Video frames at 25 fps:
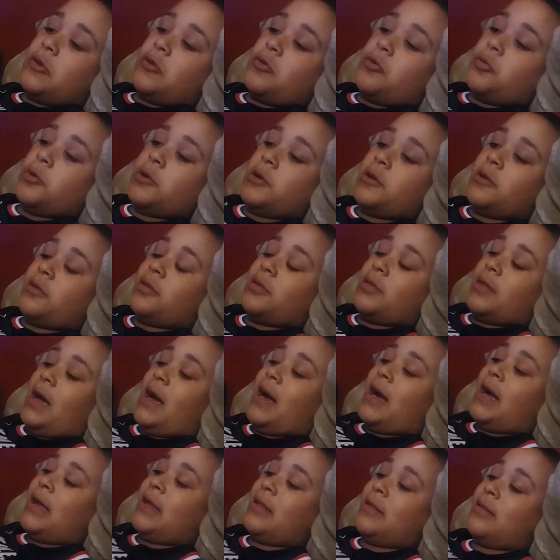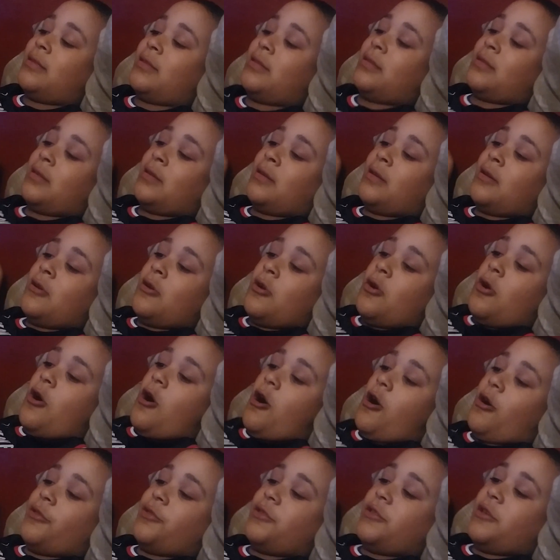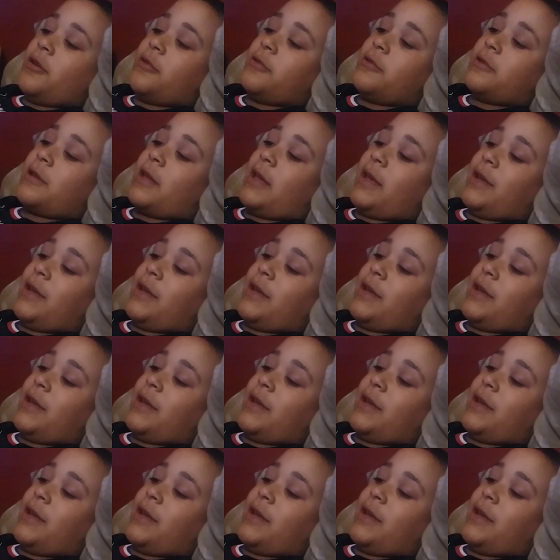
criticize all the other